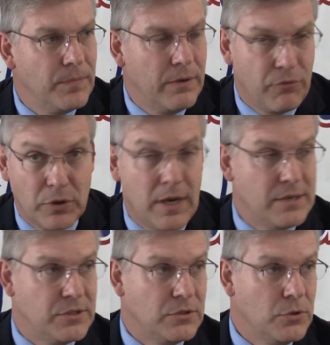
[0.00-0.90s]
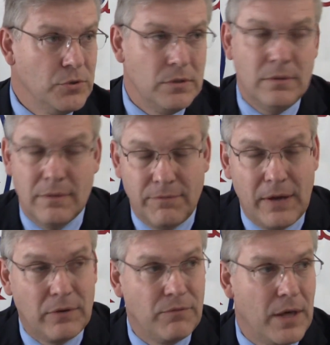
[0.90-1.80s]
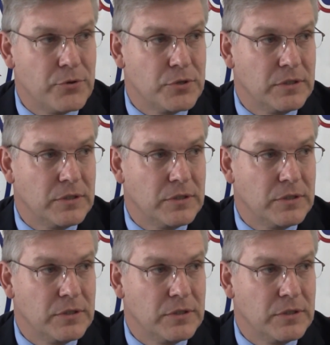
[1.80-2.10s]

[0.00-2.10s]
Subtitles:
for the Constitution, the Founding Fathers